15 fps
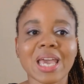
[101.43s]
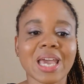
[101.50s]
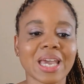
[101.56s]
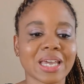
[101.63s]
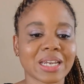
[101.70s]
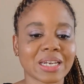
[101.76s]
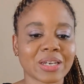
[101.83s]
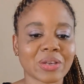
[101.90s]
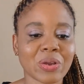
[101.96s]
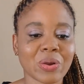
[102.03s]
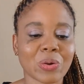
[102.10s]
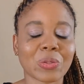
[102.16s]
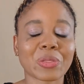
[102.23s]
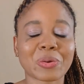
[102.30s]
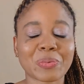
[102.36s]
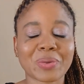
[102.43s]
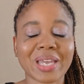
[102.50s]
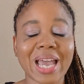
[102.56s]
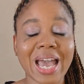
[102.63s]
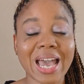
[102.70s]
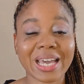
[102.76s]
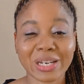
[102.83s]
And although we
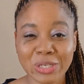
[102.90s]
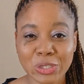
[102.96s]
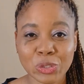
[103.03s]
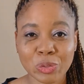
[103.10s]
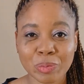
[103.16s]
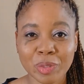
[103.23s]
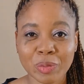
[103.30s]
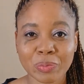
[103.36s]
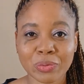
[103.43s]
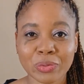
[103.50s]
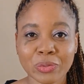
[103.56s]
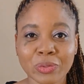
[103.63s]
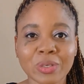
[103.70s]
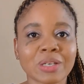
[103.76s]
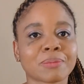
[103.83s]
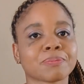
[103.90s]
had a swimming pool,